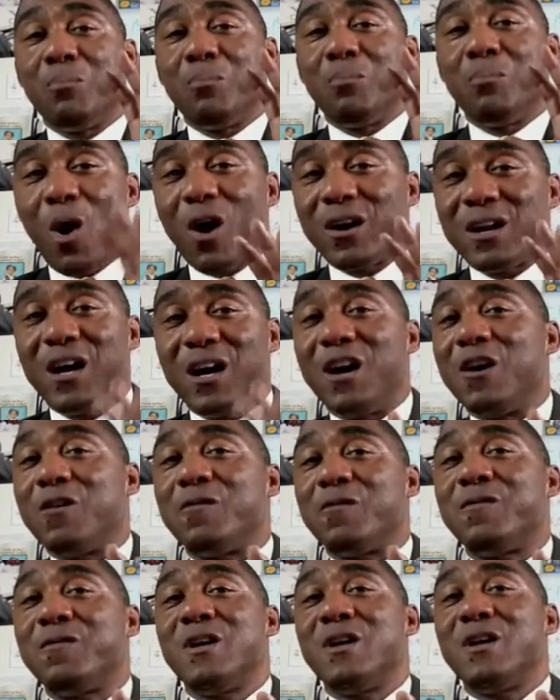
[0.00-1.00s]
part
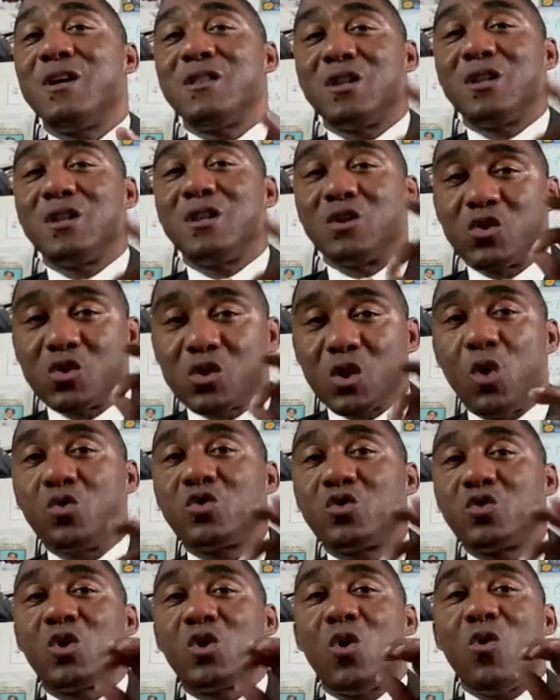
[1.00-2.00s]
of the
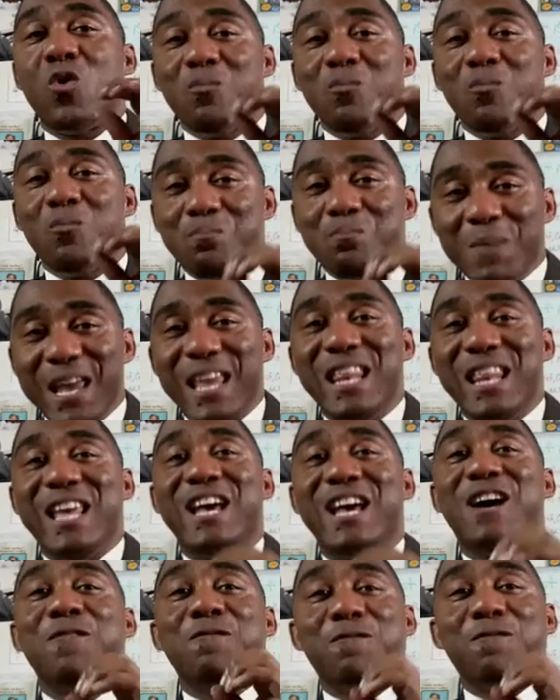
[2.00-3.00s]
social
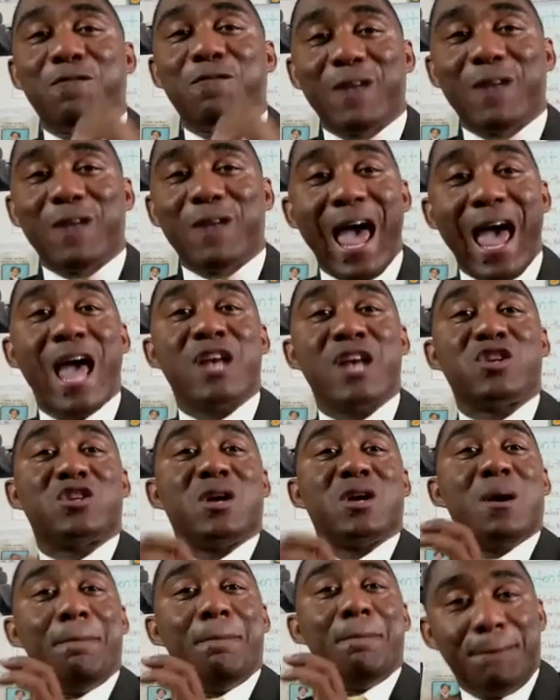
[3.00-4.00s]
media
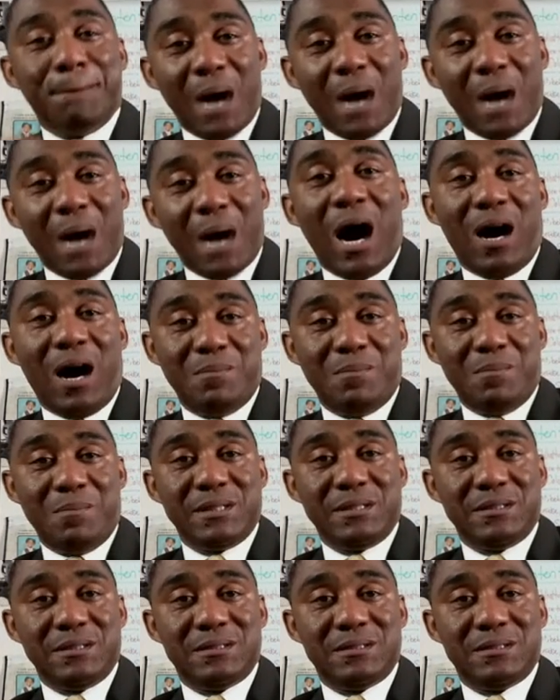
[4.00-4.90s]
flash mob,